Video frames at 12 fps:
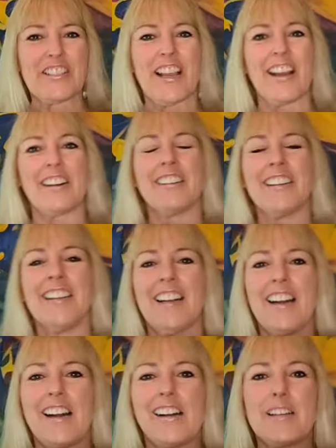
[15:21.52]
so
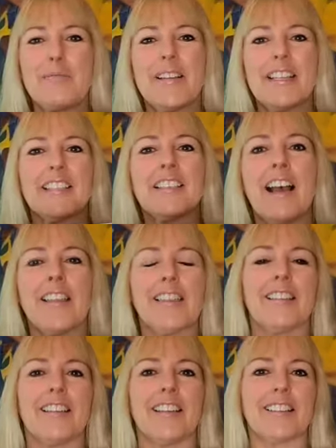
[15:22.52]
um, it's
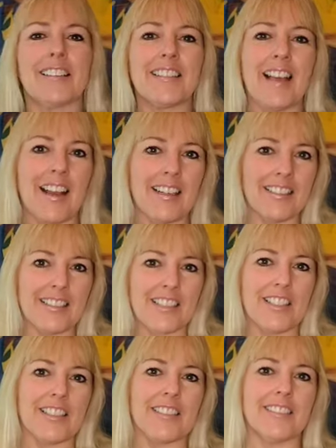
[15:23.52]
not it's not
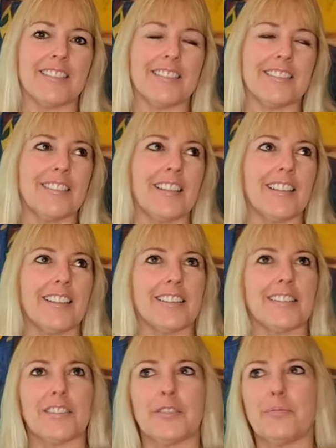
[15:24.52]
such an
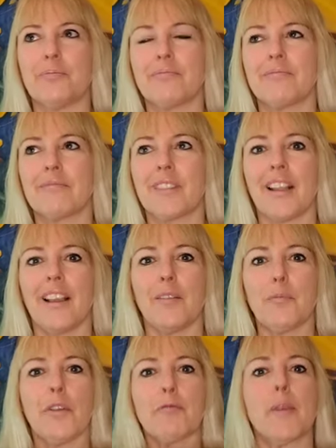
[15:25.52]
um,
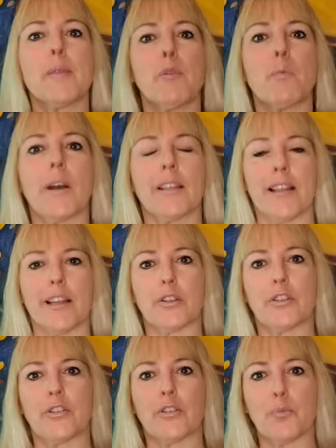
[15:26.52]
if people want like a
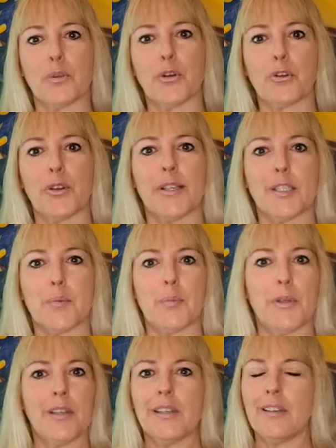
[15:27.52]
super crisp
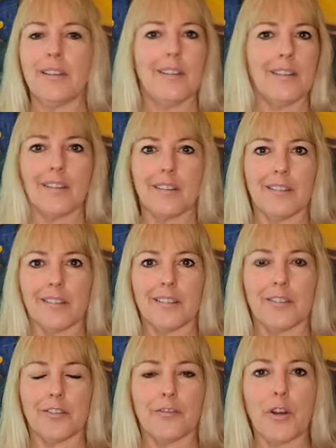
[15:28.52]

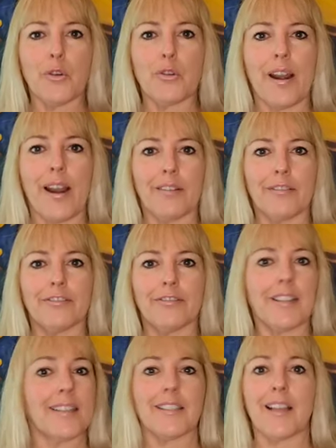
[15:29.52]
uh, photograph,
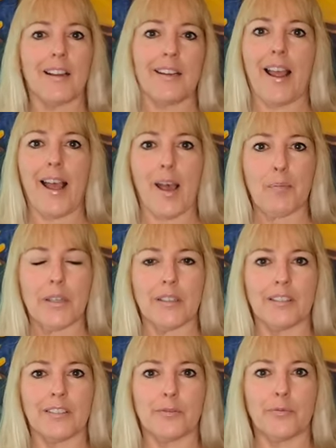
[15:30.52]
that's not going to happen.
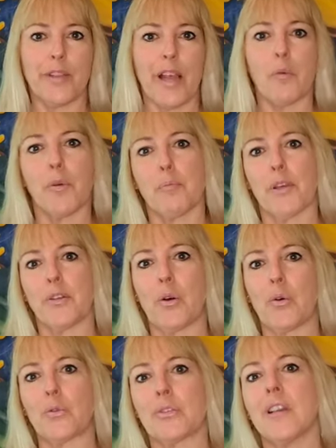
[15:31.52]
Not with
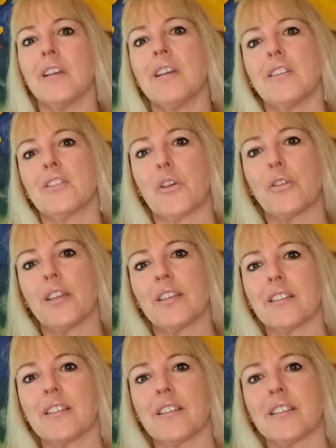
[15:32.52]
pinholes. So
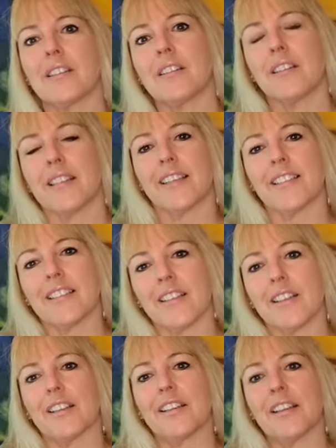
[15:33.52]
this is, like I
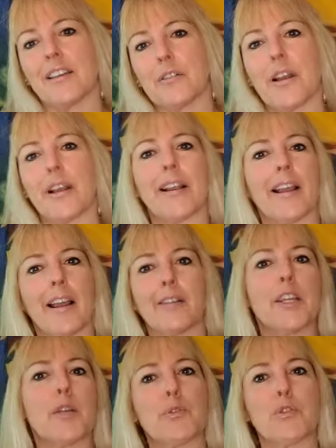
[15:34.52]
said, again, I, I,
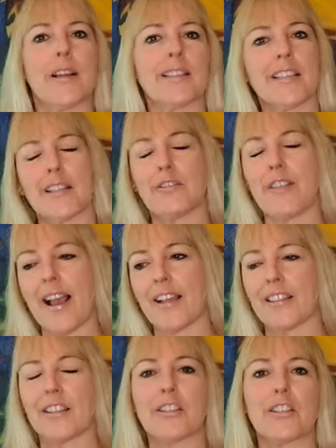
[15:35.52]
keep stressing the
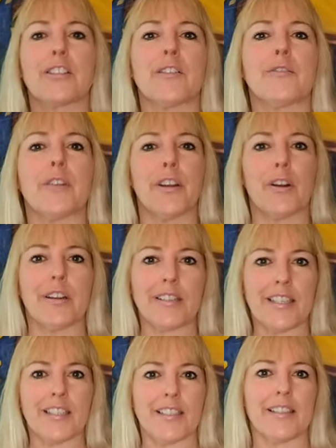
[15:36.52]
fact that this is a very
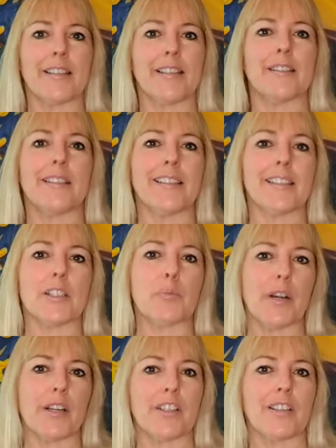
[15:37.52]
artistic
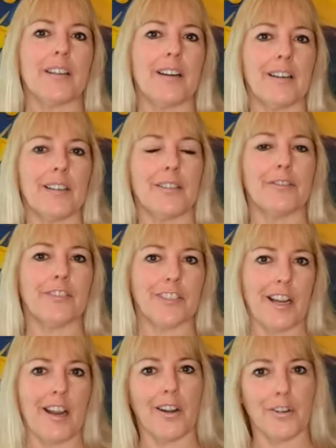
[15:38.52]
expression of
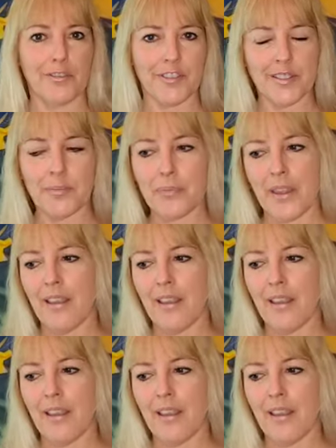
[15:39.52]
photography